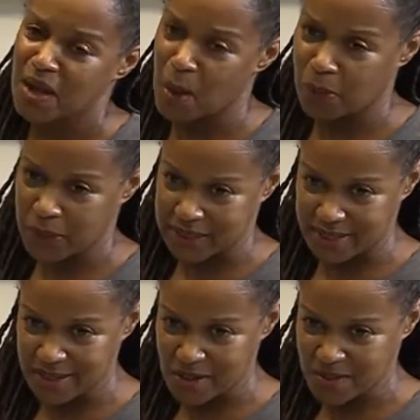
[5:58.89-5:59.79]
a boy
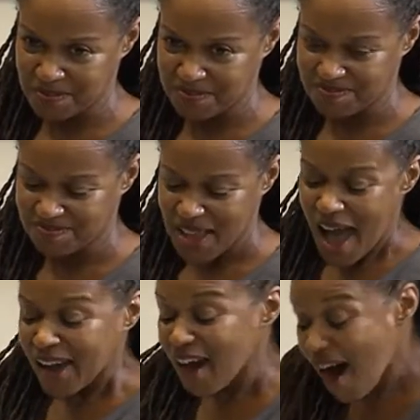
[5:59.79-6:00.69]
still.
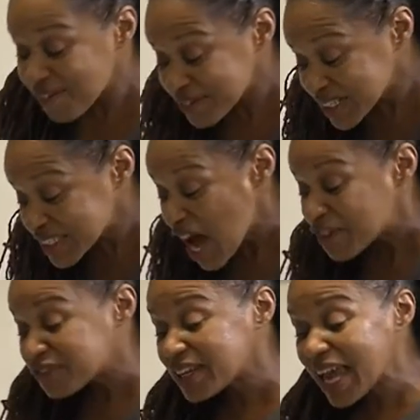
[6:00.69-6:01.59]
Confident
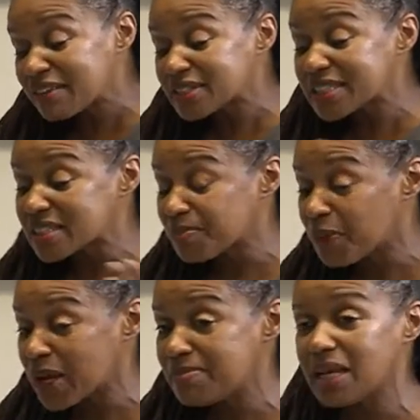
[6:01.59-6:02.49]
flavored
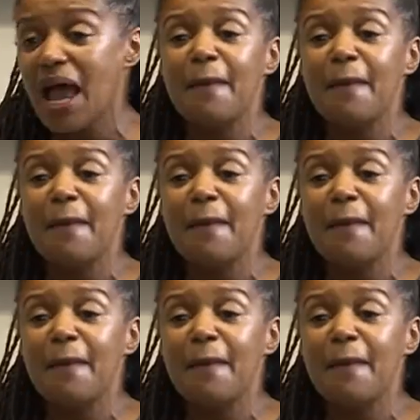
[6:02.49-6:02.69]
disappointment